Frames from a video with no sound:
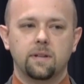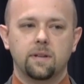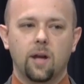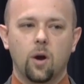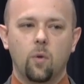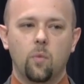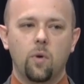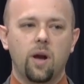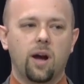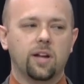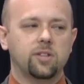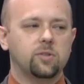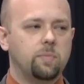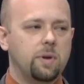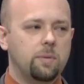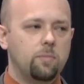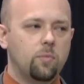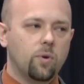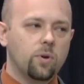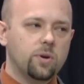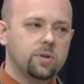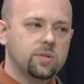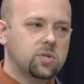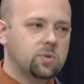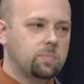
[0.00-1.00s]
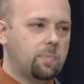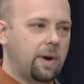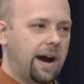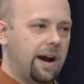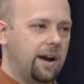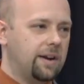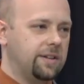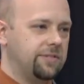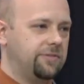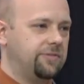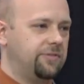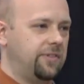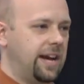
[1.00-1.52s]
And we ought to be more
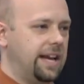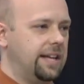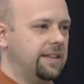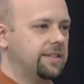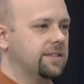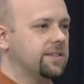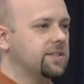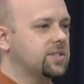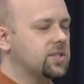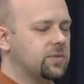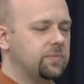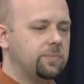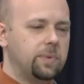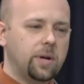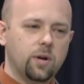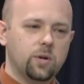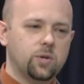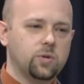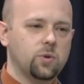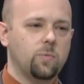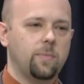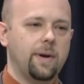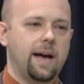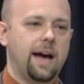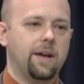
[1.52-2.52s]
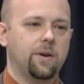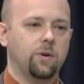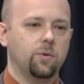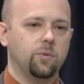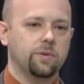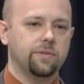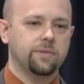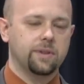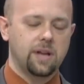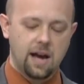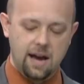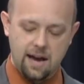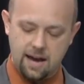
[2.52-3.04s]
inspired to fight in this spiritual battle
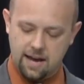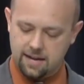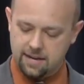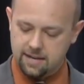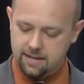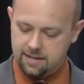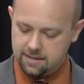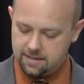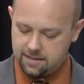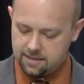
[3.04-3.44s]
with God